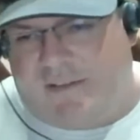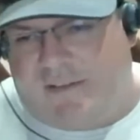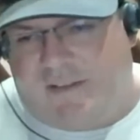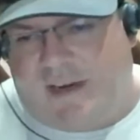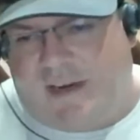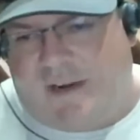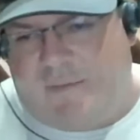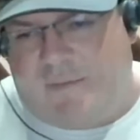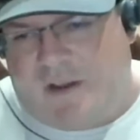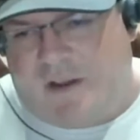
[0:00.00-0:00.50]
that
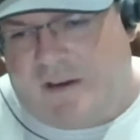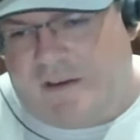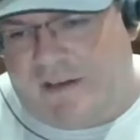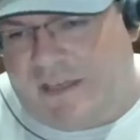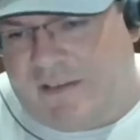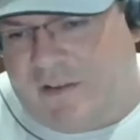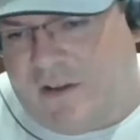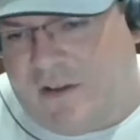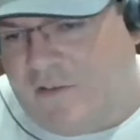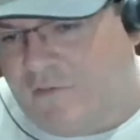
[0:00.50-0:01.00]
I'm not
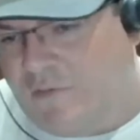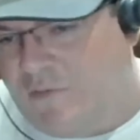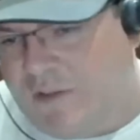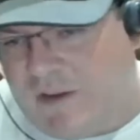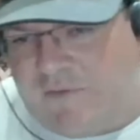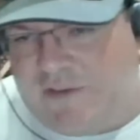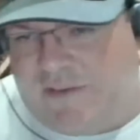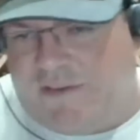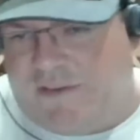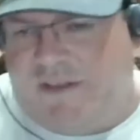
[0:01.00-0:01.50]
in love with
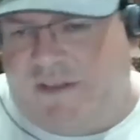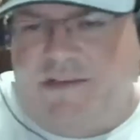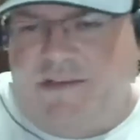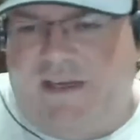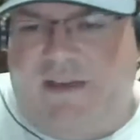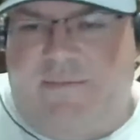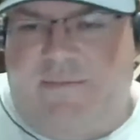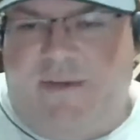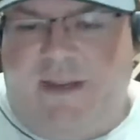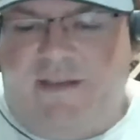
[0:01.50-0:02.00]
everything that
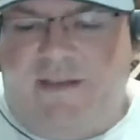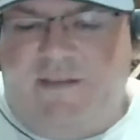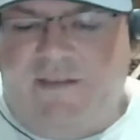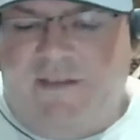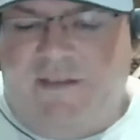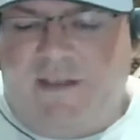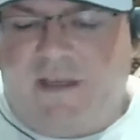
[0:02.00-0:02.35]
he makes.